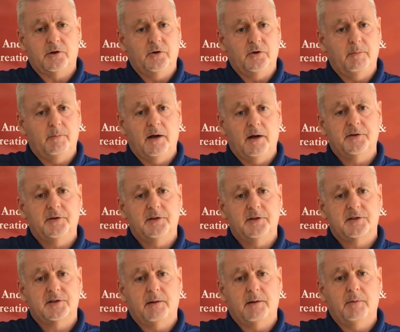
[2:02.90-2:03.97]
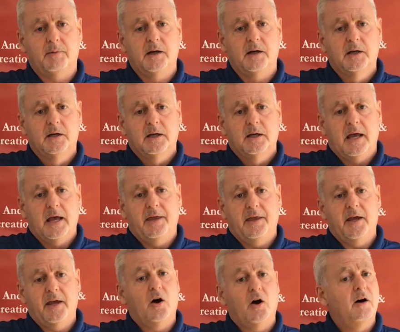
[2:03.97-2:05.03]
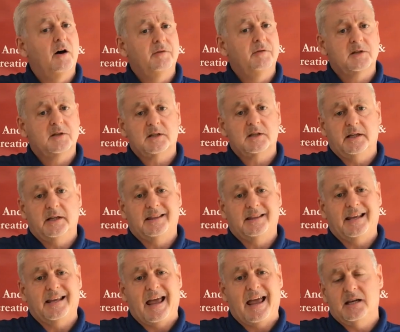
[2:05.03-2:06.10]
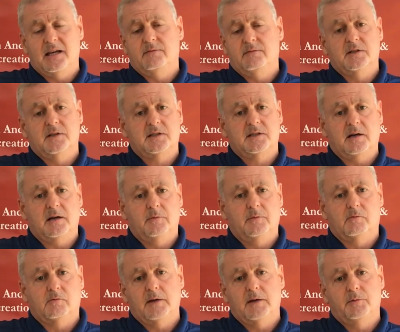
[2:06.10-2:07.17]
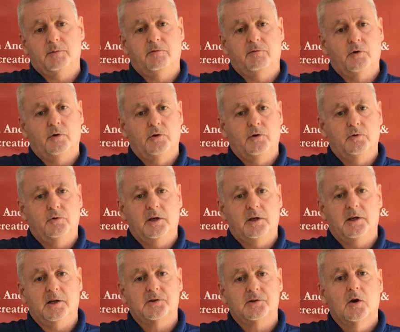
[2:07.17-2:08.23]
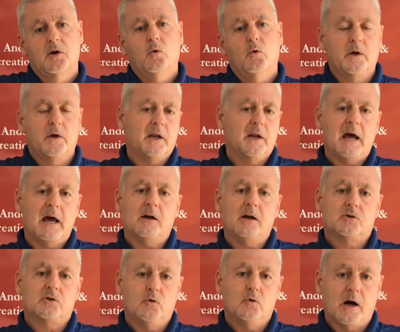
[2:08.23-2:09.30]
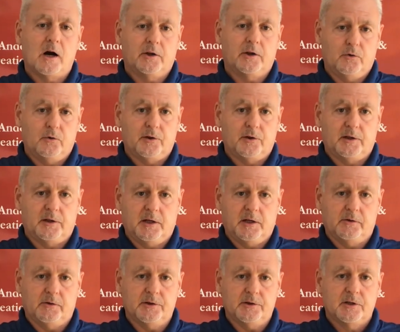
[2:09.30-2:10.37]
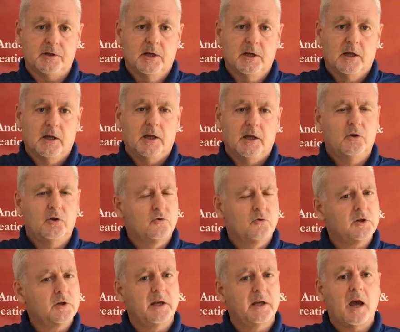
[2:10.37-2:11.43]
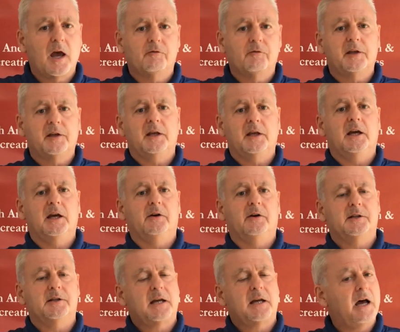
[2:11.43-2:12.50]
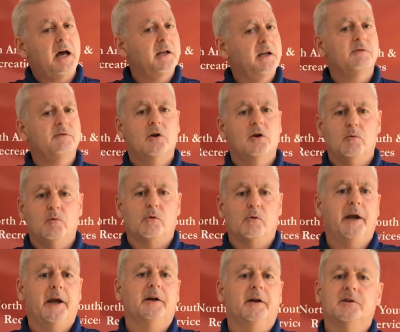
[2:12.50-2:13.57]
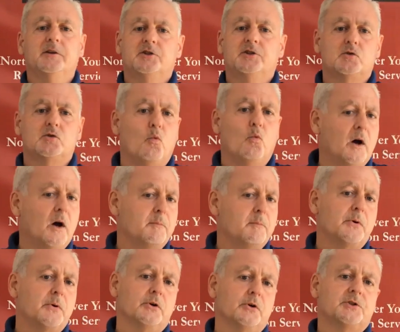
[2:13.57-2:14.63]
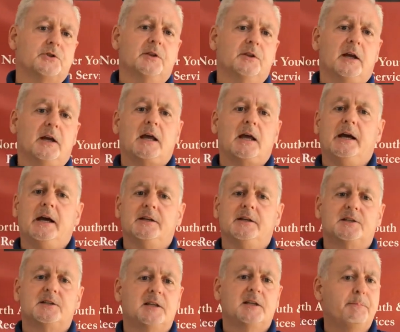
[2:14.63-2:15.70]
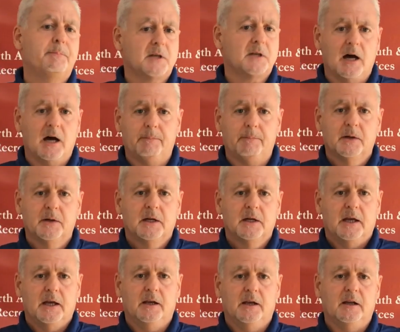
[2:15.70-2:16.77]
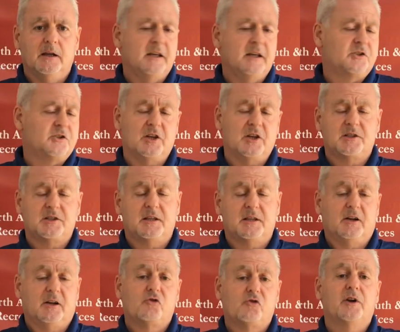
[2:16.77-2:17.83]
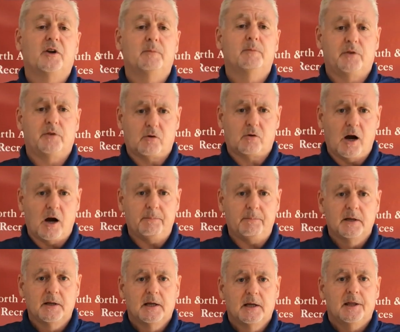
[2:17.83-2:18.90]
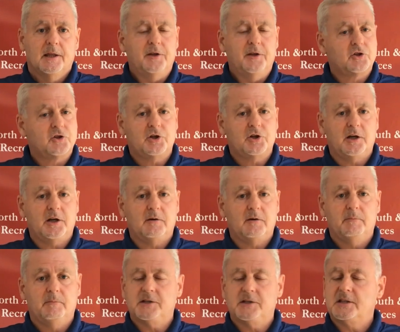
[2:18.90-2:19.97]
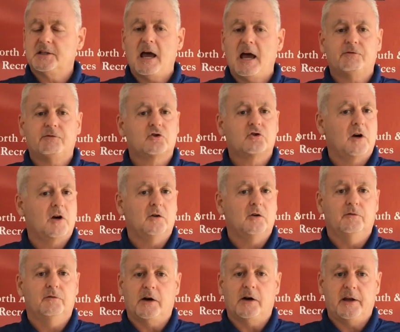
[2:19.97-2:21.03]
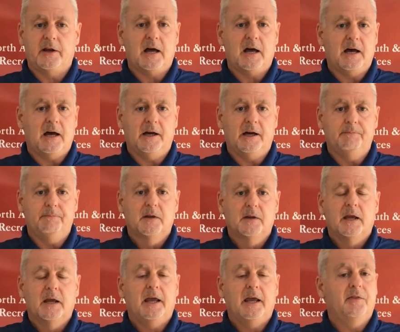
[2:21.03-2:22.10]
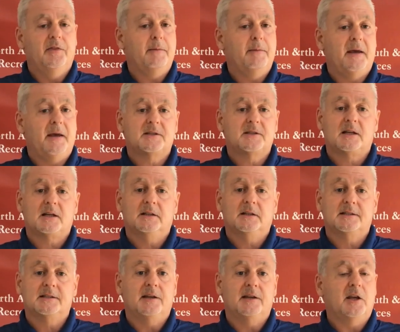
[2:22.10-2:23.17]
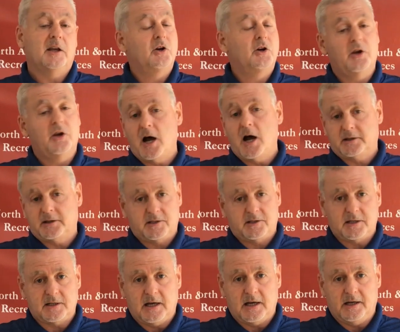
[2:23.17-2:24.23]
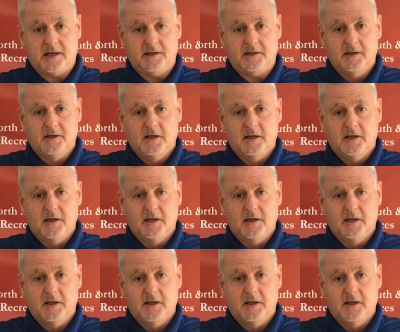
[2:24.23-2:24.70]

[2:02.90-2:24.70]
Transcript: during the month of December. And then obviously at the end of December, right before New Year's, we announce who our Youth of the Year is. And usually every year, it's kind of a no-brainer. There's just one person that kind of steps up and is just the cream of the crop. This year, my staff struggled very hard, and they basically said they could not decide